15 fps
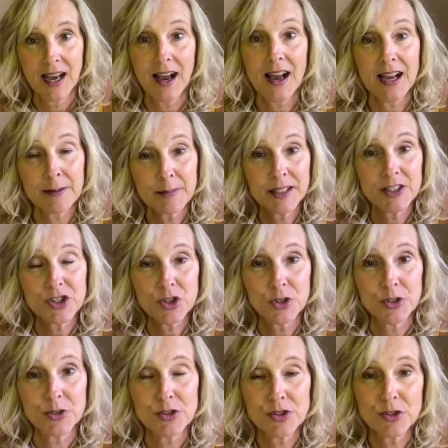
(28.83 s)
I'm going to show
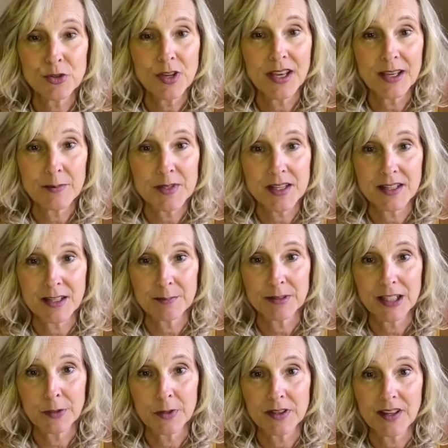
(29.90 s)
you 2 games that I
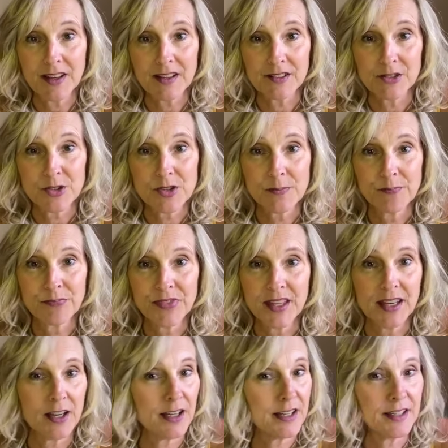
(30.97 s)
play with kids
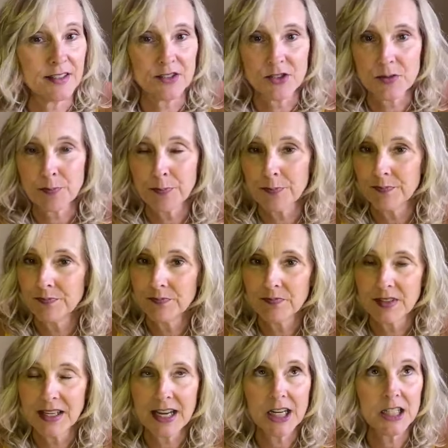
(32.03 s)
that is
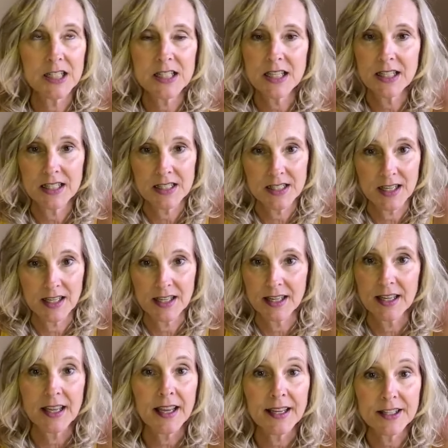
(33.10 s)
guaranteed to
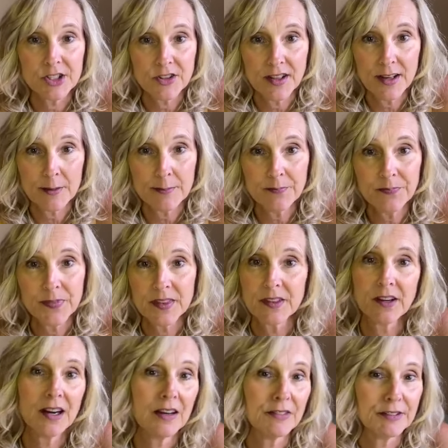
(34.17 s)
engage them.
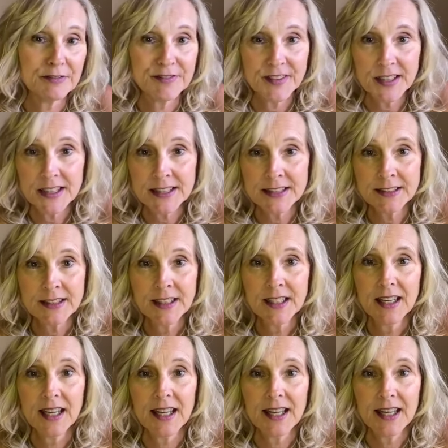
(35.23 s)
They're having fun
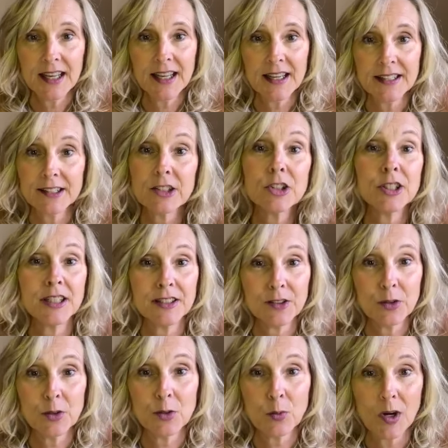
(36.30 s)
and learning the
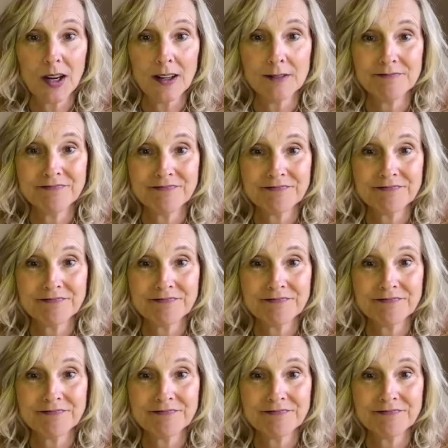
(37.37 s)
whole while.